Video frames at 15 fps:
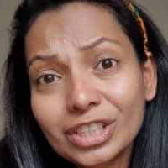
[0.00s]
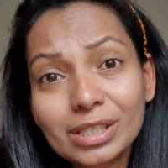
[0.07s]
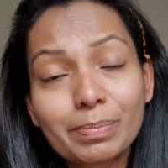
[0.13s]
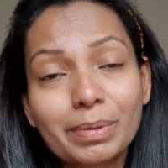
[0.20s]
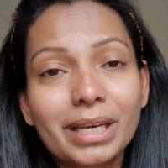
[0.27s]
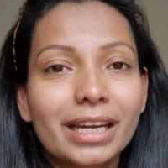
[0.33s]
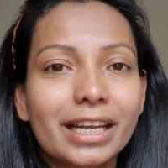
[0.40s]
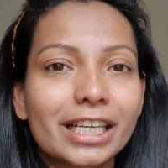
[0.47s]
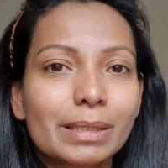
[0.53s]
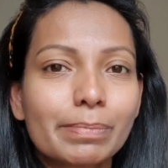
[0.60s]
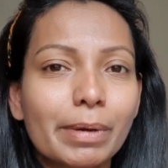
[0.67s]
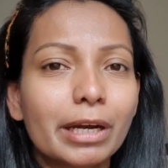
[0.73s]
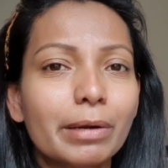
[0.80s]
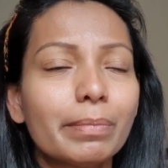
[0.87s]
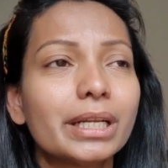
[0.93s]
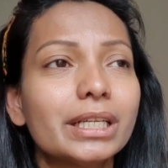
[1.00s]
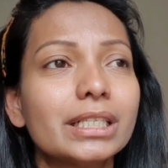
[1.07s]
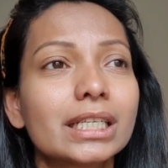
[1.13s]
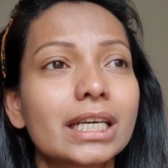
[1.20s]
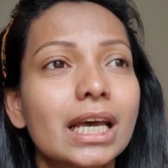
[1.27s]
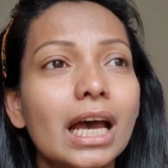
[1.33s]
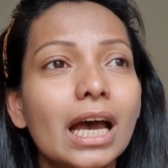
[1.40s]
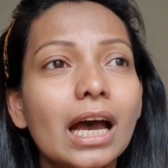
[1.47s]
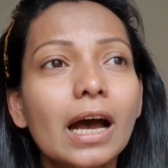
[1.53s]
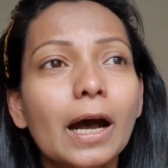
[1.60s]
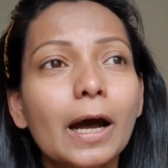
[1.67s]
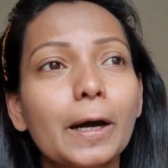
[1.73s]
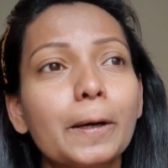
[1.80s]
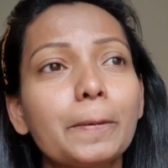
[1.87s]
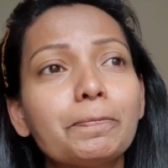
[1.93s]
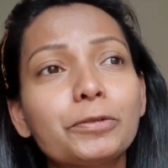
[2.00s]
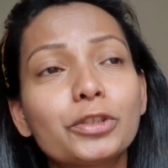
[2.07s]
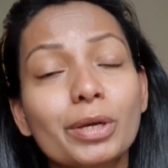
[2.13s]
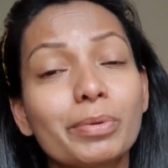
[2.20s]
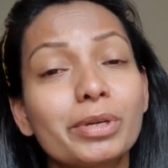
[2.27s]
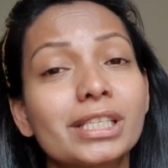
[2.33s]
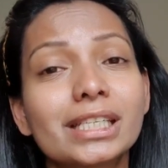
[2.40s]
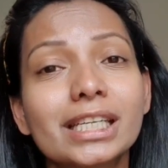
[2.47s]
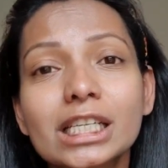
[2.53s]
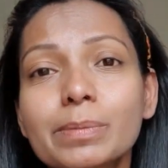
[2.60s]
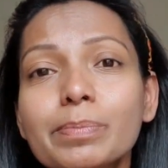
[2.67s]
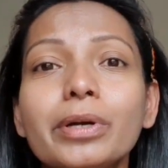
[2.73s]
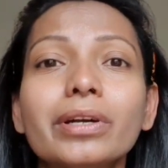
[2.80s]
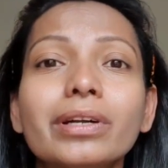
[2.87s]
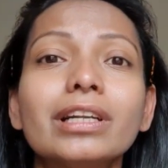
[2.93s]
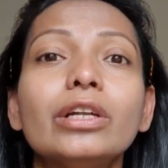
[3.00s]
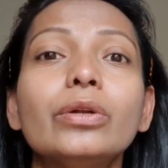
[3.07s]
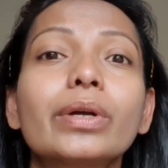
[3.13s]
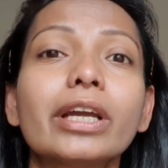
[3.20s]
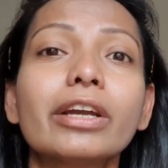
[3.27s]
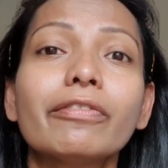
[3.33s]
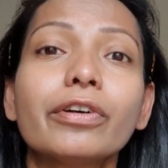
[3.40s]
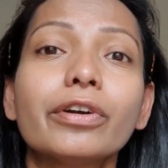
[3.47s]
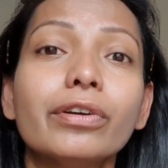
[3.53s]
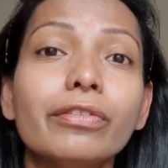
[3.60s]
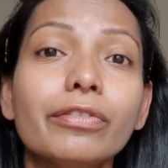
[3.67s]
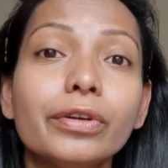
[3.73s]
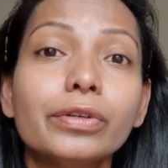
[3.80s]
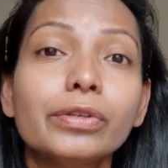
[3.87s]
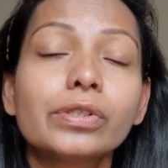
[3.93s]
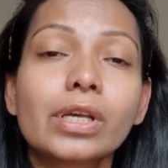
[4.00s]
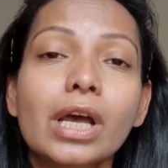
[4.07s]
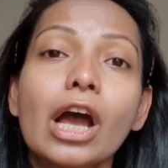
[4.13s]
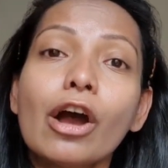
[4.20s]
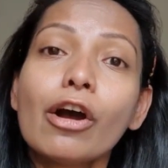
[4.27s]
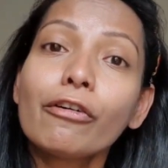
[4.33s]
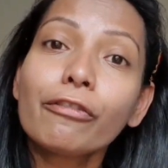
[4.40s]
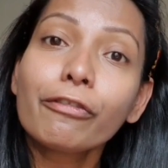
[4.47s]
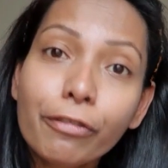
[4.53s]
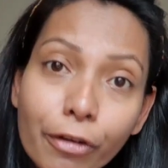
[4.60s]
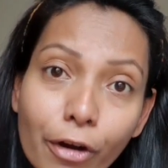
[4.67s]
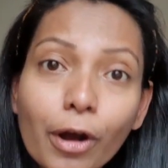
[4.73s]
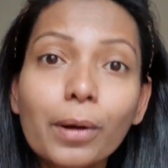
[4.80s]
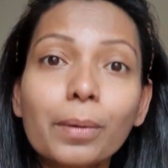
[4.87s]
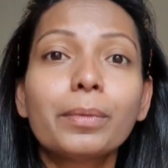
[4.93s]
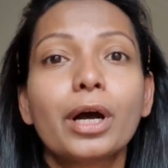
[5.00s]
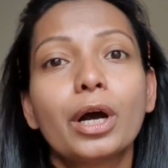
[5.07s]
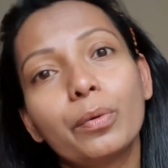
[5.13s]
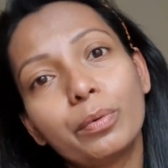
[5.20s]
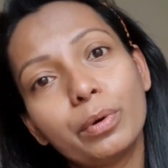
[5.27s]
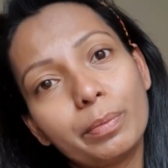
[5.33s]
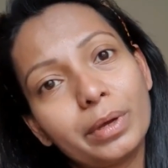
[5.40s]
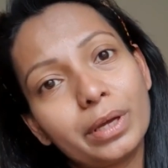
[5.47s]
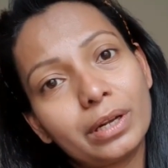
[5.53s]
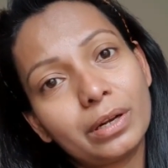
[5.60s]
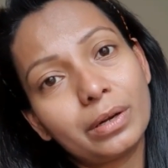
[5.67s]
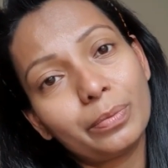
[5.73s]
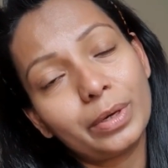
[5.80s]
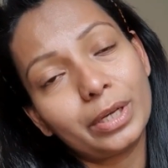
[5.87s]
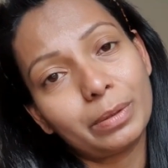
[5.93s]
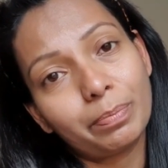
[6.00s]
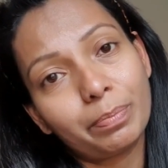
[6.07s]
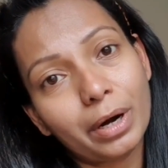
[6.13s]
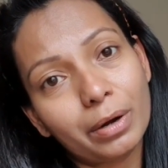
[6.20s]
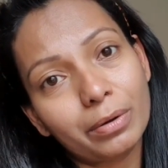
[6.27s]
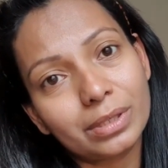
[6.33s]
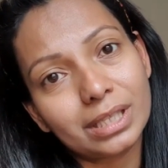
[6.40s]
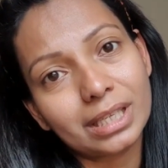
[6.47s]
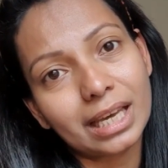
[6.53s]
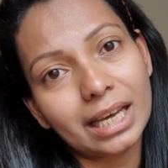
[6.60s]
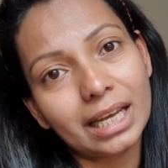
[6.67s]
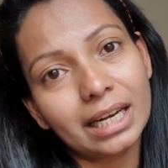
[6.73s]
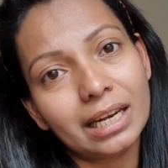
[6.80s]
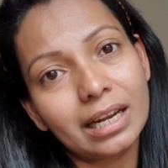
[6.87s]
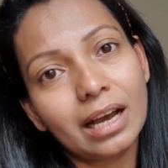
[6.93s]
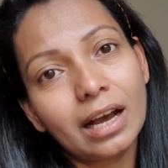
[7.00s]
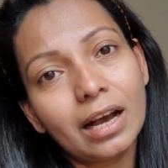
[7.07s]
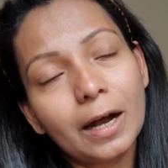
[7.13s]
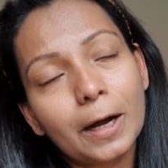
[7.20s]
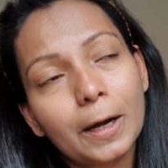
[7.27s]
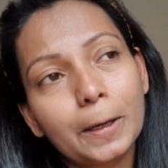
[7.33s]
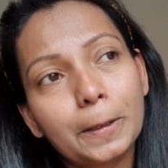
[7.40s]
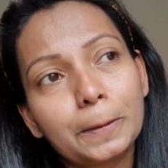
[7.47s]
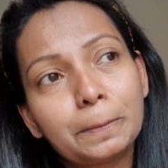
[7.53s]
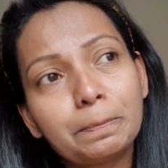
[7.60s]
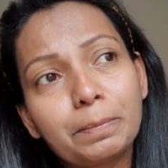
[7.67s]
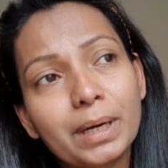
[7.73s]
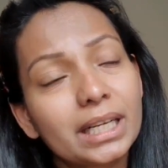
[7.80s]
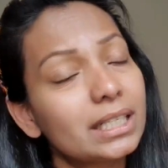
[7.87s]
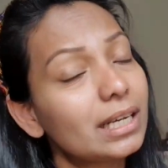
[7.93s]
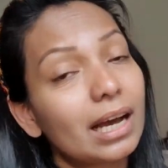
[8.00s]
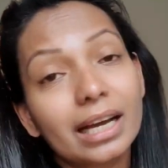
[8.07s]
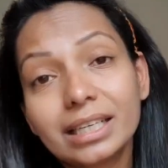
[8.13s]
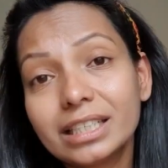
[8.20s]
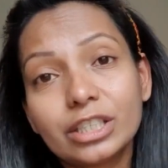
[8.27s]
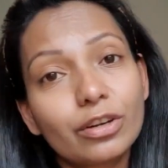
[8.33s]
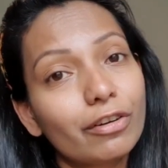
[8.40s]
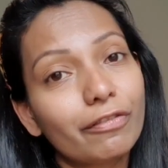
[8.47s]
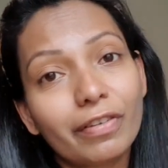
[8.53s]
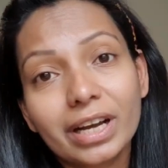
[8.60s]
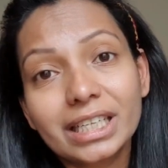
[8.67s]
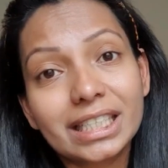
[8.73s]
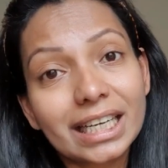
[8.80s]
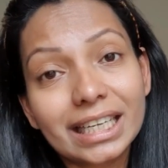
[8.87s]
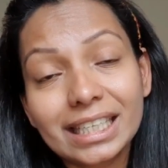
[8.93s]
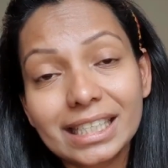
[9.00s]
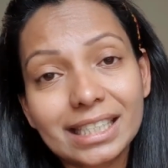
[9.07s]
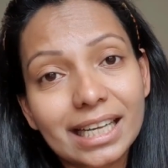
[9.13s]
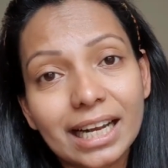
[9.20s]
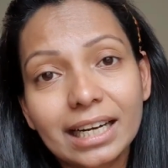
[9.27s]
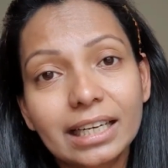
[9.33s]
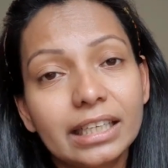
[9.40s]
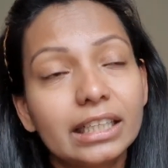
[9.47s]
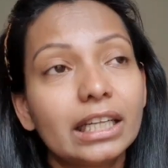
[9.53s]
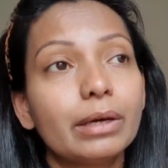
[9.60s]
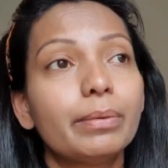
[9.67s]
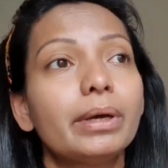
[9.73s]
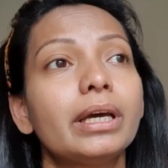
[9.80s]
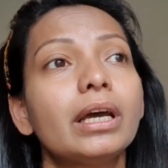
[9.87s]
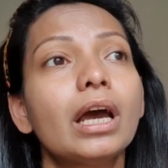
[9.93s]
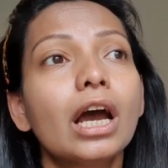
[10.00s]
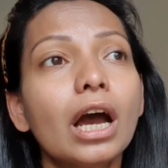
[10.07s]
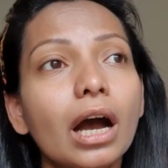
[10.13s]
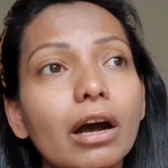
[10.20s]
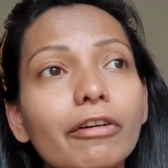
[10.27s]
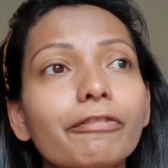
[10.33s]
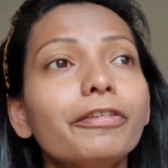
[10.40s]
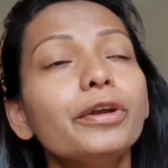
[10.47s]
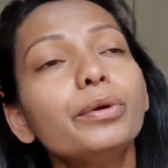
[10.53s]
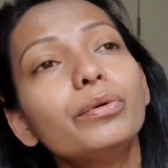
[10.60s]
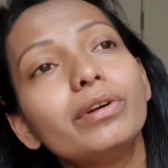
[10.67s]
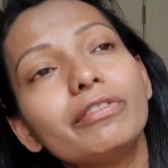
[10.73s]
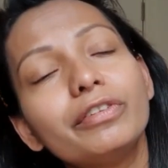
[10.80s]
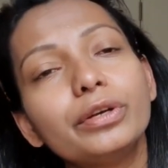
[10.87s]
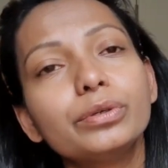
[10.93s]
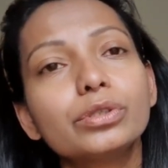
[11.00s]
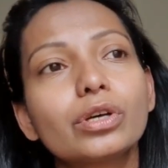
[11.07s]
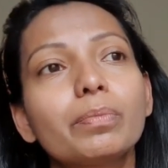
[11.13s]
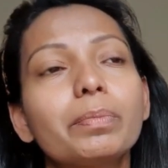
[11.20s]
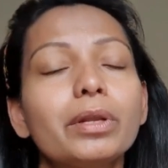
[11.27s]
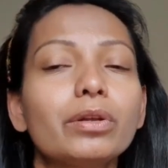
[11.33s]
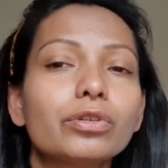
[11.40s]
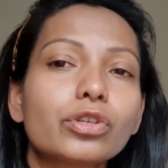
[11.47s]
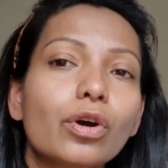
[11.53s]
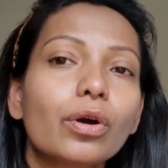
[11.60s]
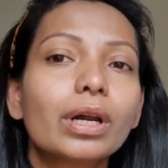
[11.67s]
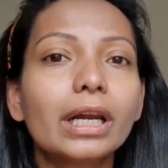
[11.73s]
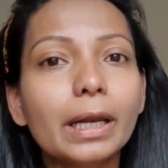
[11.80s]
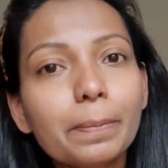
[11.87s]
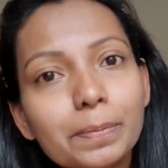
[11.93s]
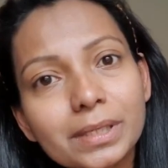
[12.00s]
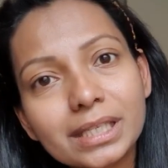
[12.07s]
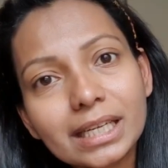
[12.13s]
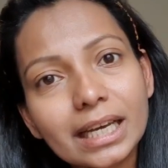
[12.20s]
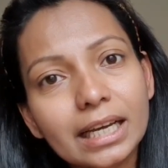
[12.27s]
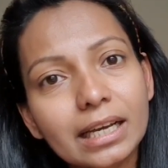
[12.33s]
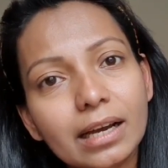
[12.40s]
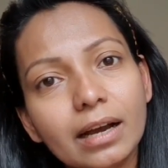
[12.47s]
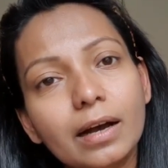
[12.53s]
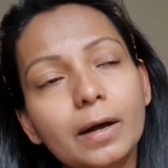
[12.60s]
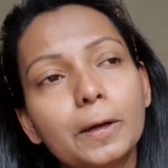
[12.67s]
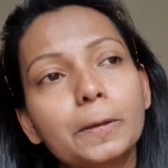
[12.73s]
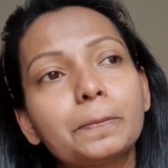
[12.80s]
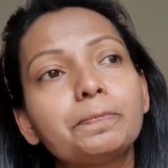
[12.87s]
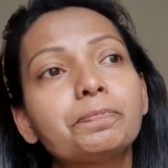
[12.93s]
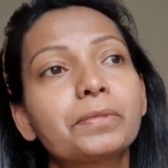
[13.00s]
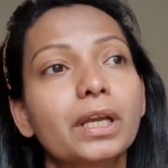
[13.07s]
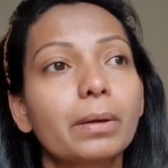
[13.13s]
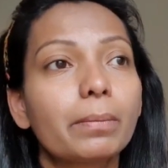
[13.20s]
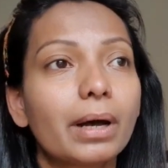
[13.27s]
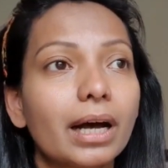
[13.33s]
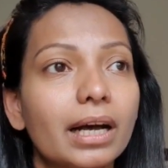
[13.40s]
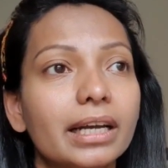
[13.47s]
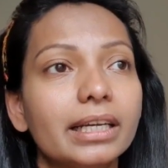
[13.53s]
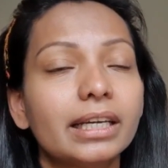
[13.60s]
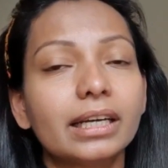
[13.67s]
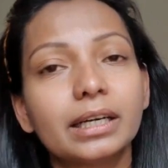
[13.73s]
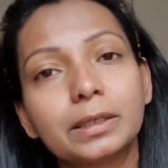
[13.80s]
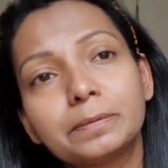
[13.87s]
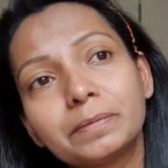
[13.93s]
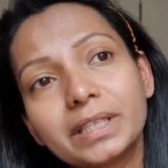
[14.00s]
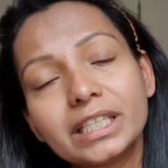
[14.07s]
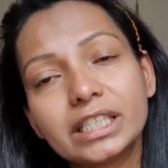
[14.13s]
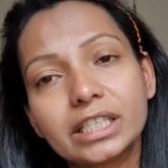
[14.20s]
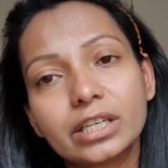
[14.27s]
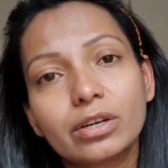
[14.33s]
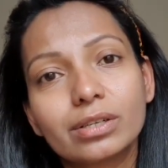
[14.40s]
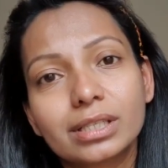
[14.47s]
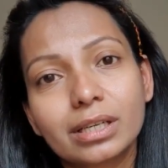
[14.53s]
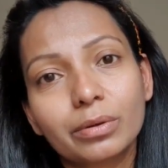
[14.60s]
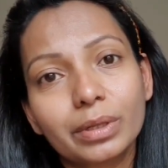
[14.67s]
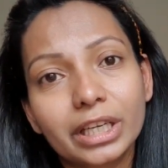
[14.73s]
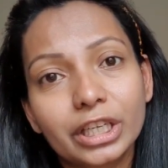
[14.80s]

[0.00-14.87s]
just be an experiment. So I was desperately looking for reviews from women with brown skin, but I did not find any, sadly. There were a few reviews on Pillow Talk lipstick by Indian or South